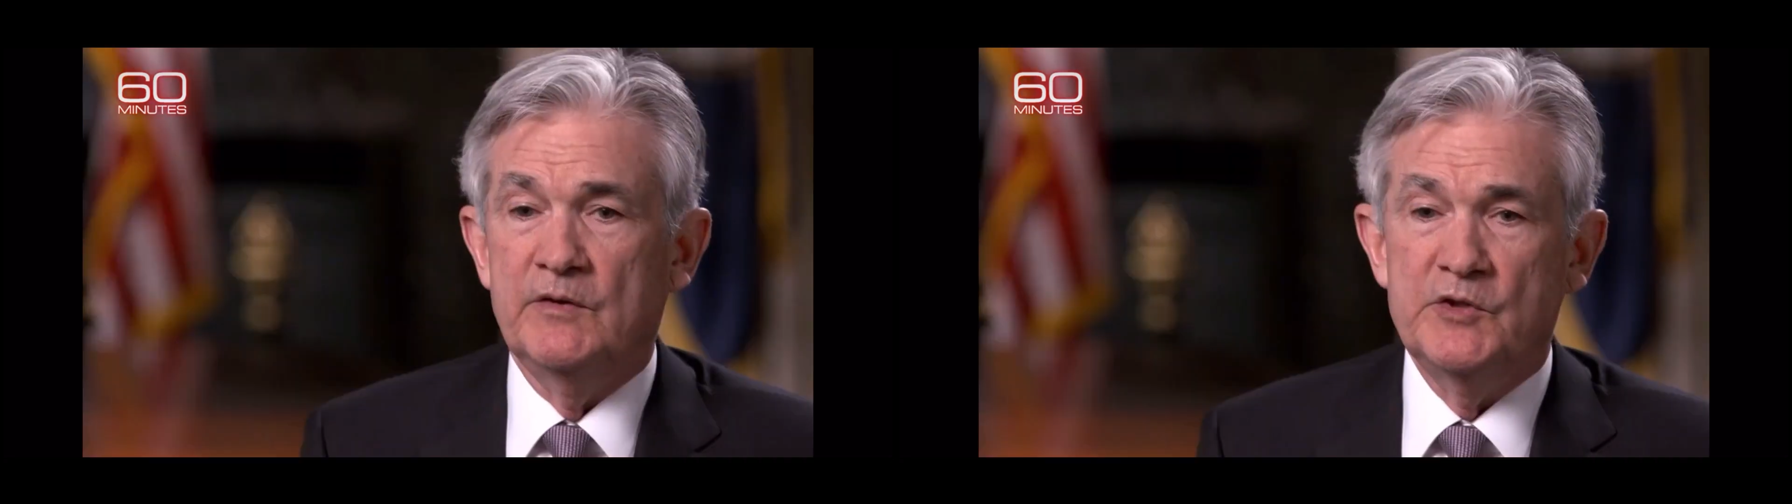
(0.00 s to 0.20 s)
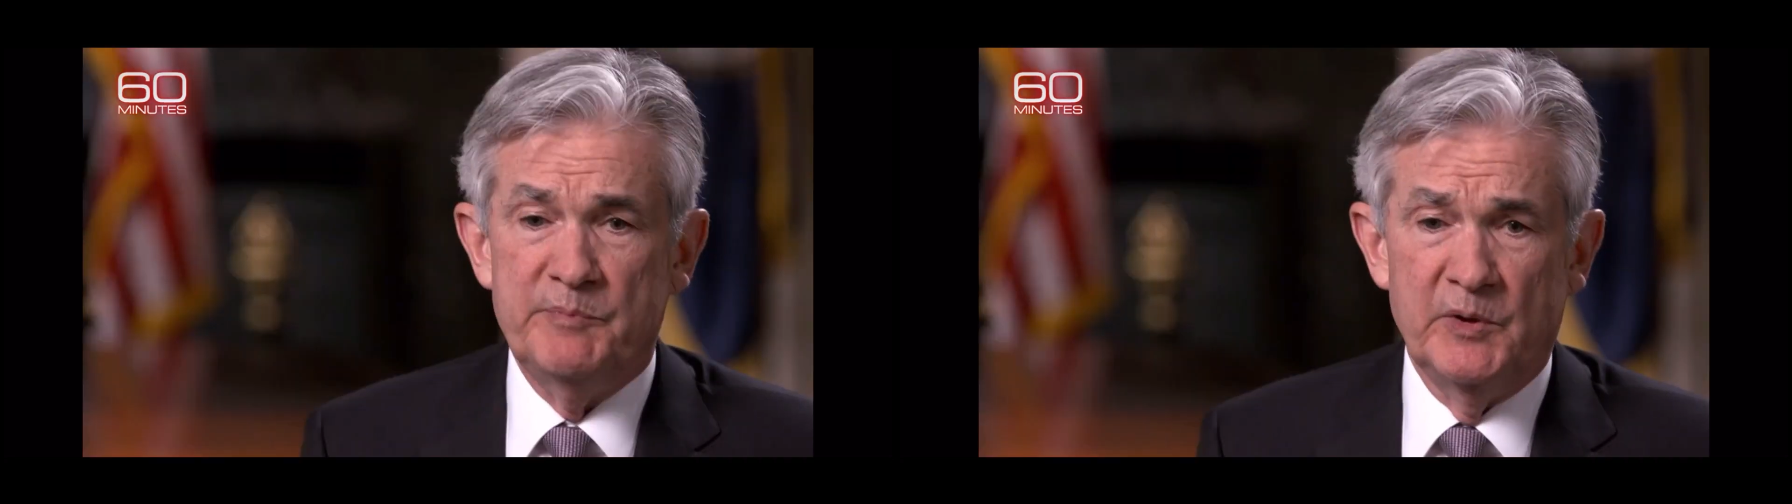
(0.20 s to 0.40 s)

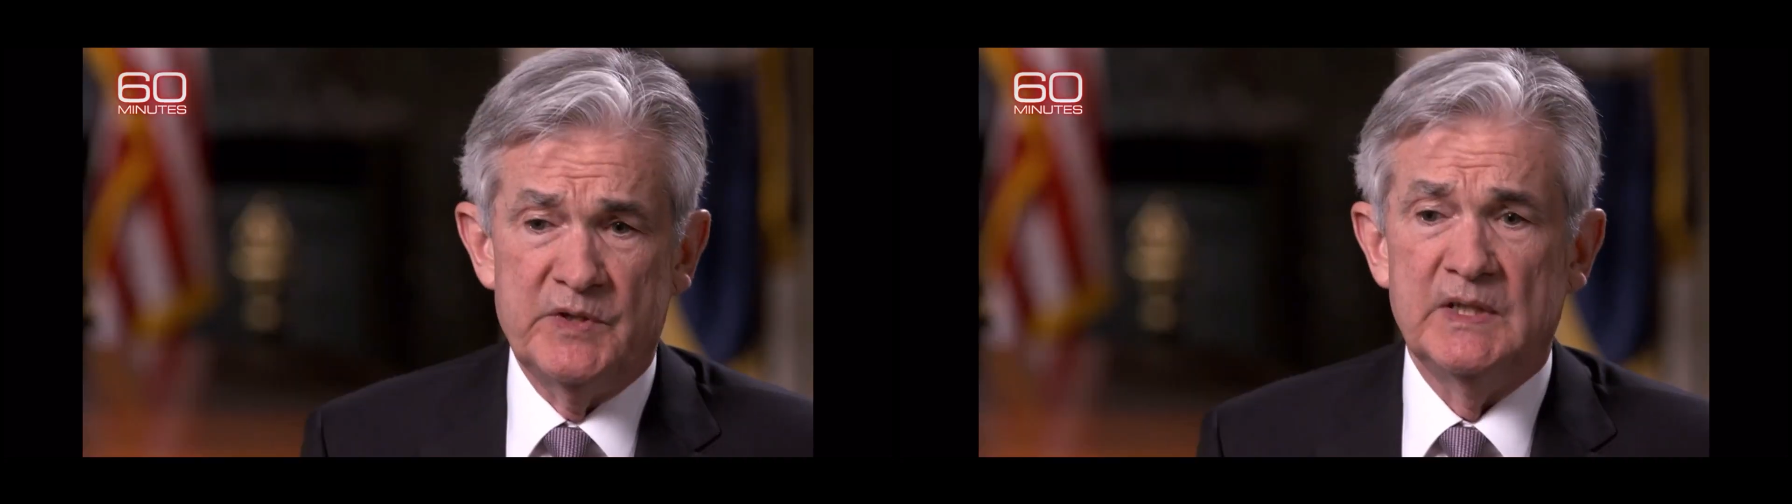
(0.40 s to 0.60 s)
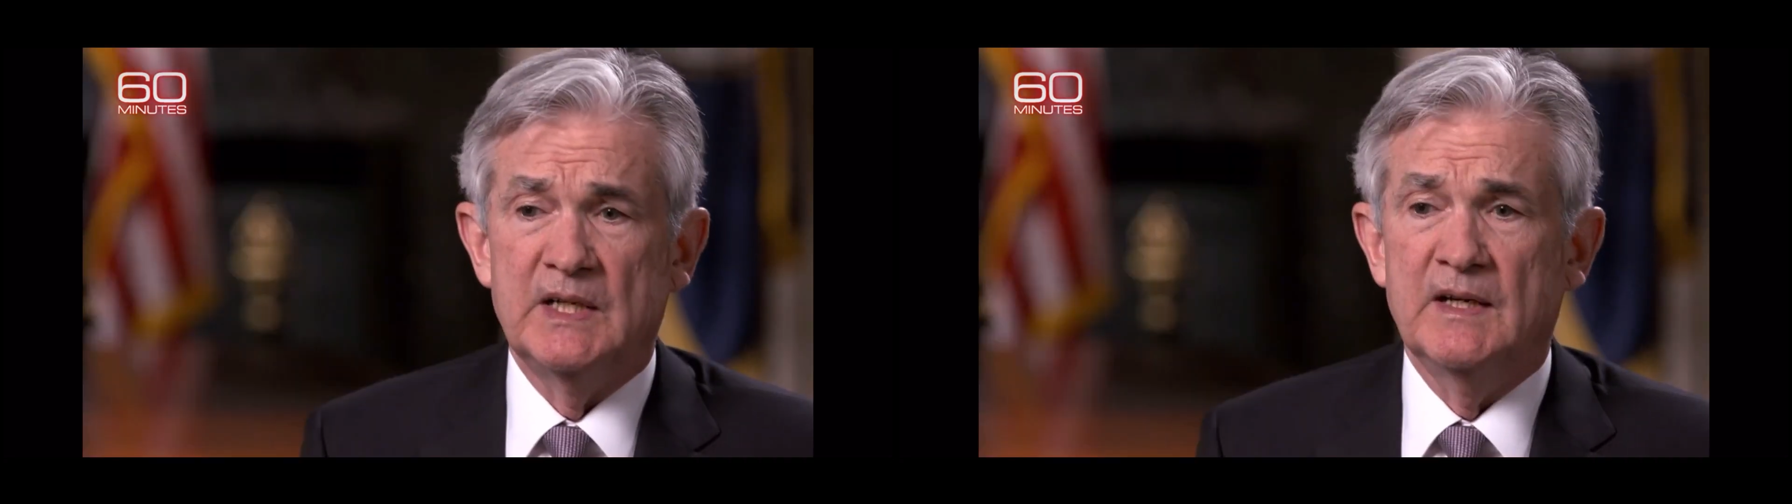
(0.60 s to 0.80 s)
those parts
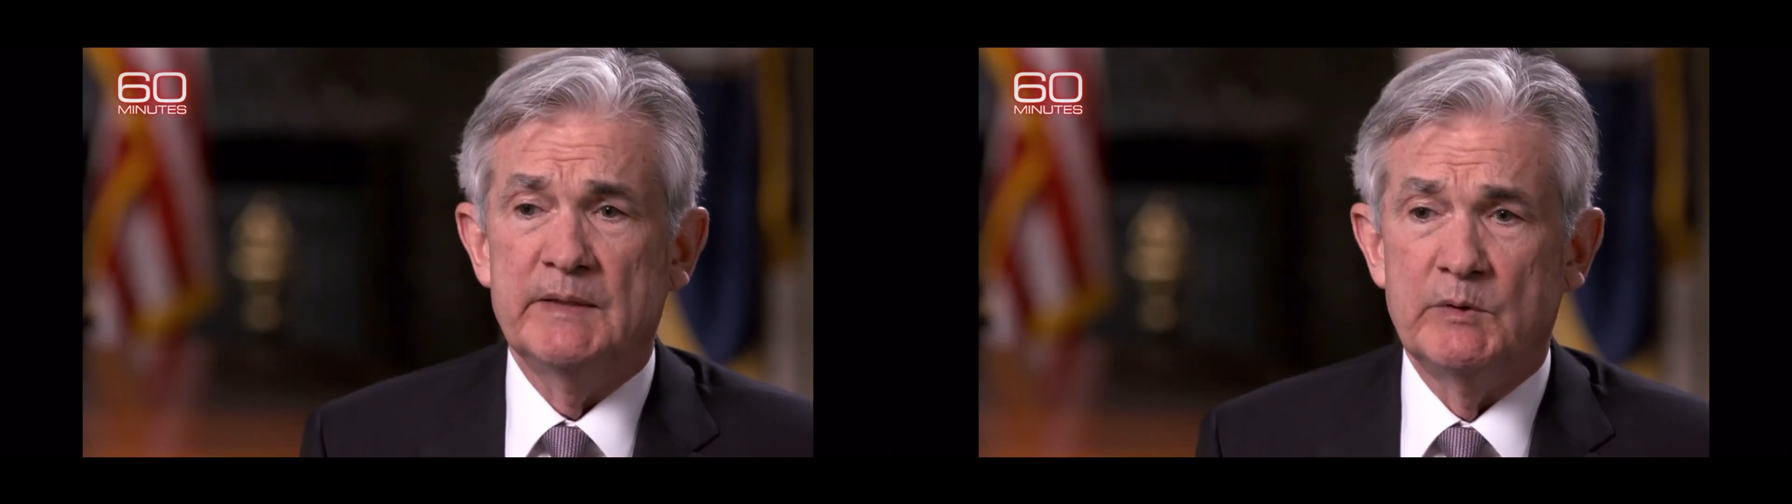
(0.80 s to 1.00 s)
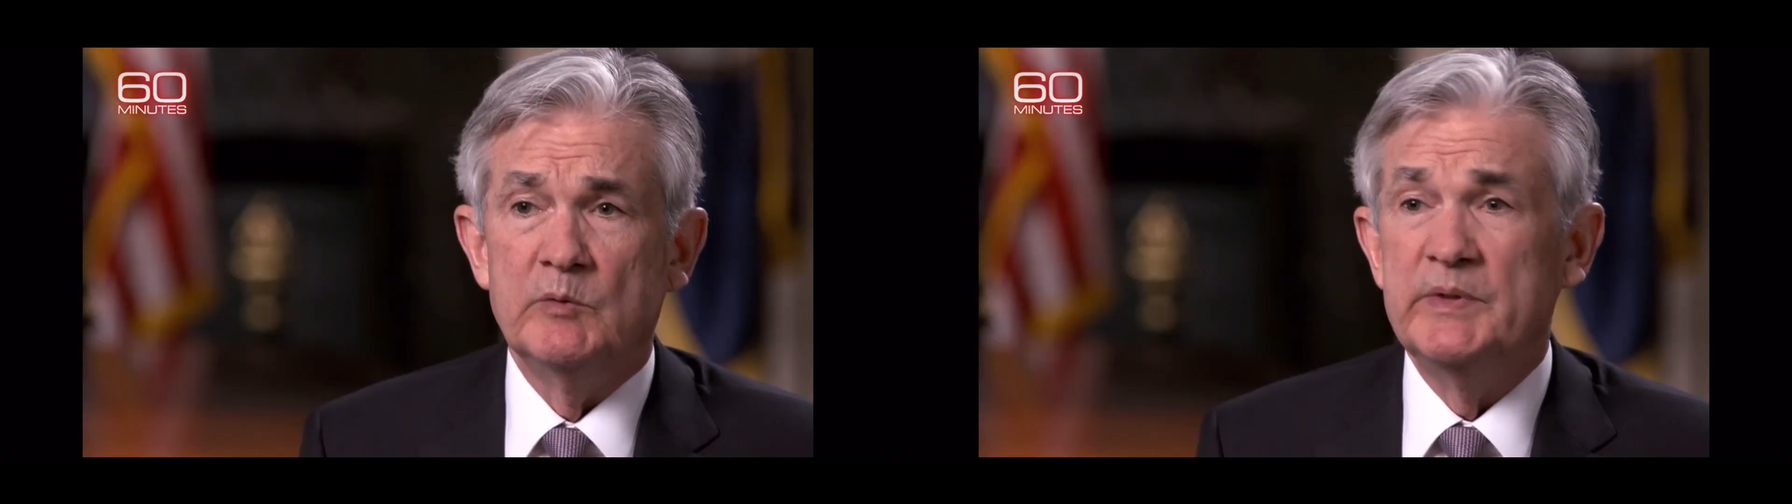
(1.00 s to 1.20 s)
of the
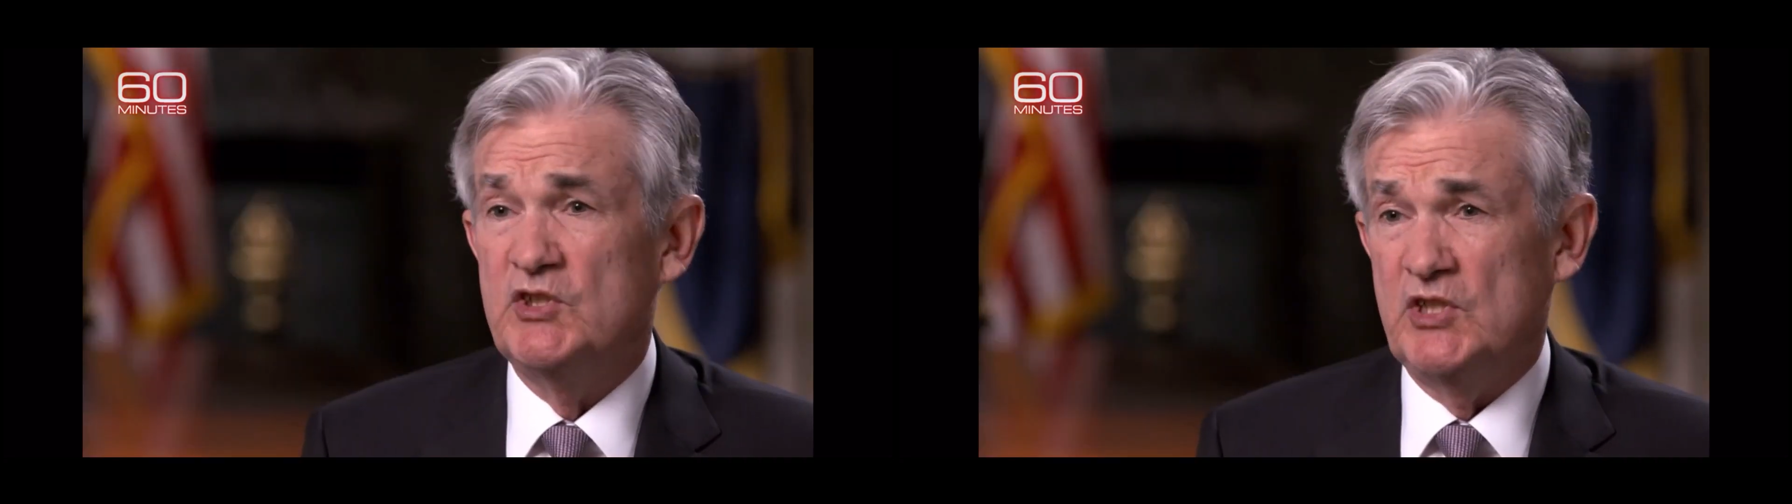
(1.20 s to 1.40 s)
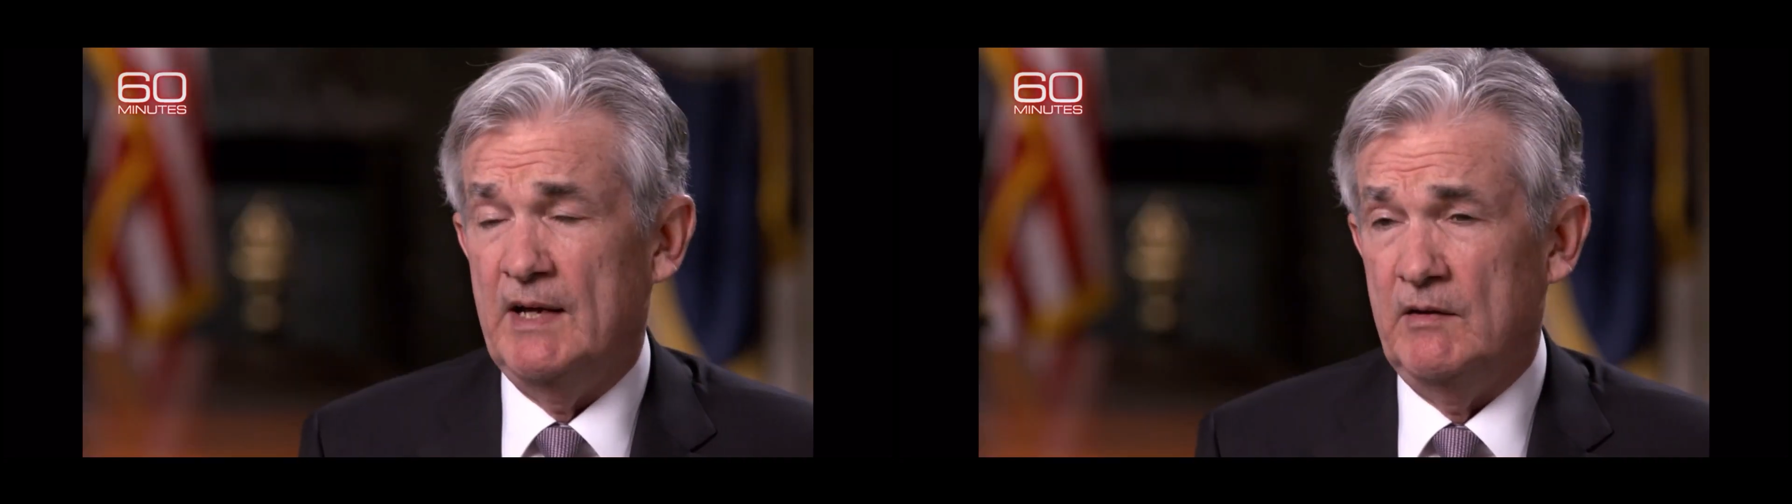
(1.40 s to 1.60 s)
economy will be
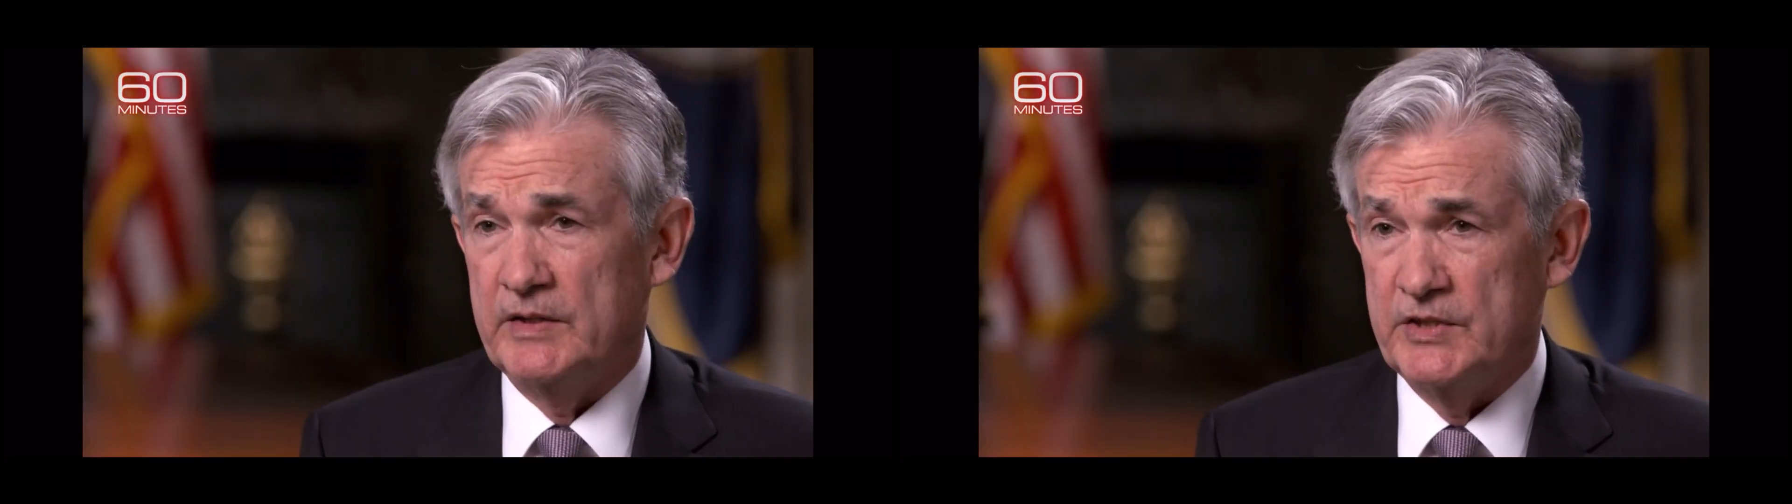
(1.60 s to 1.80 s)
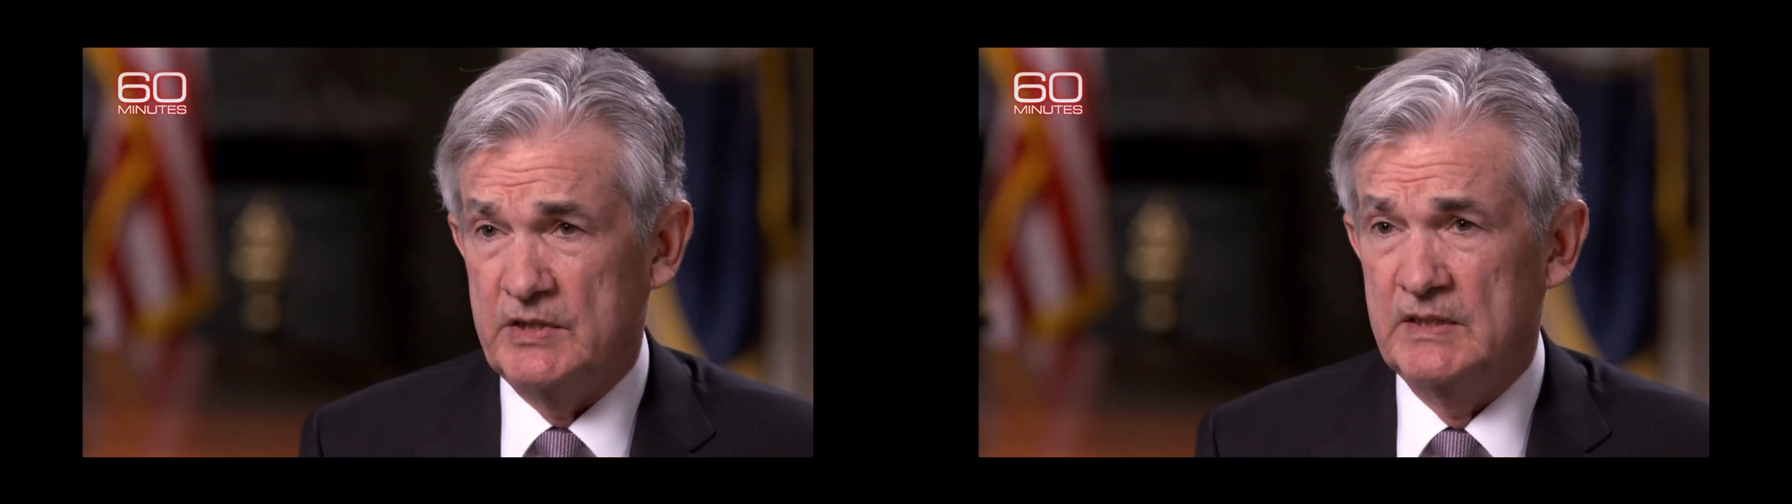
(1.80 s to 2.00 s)

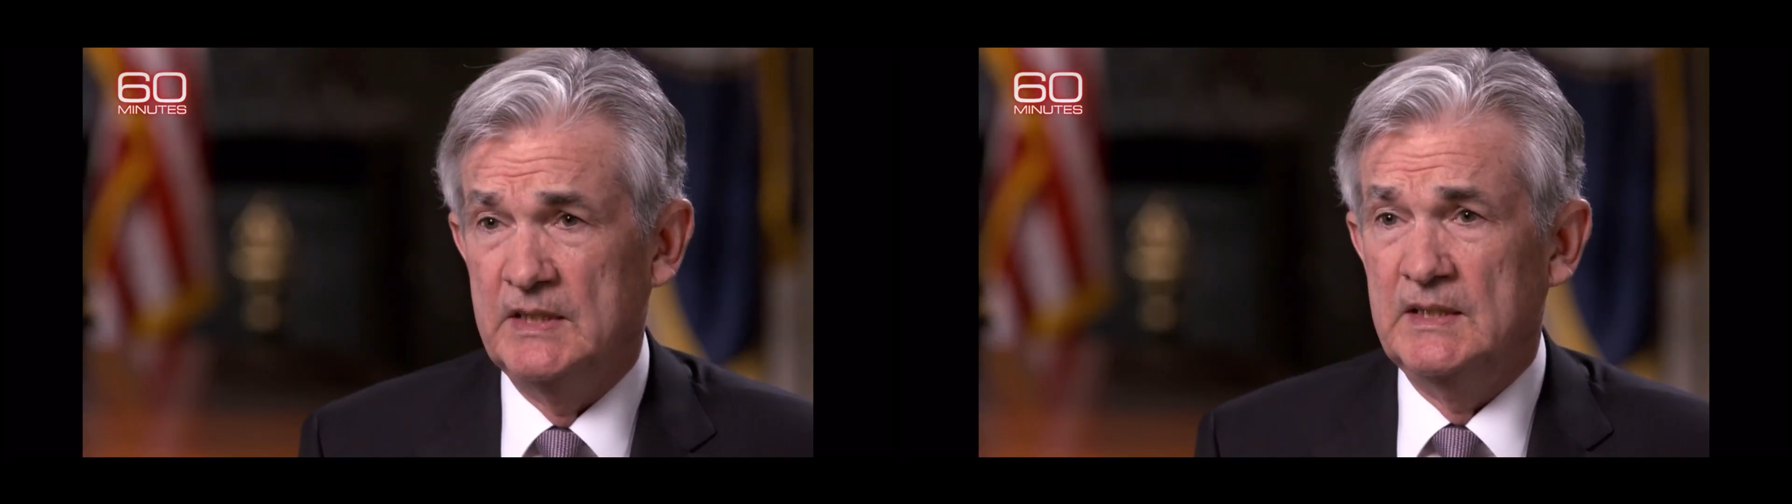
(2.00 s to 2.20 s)
challenged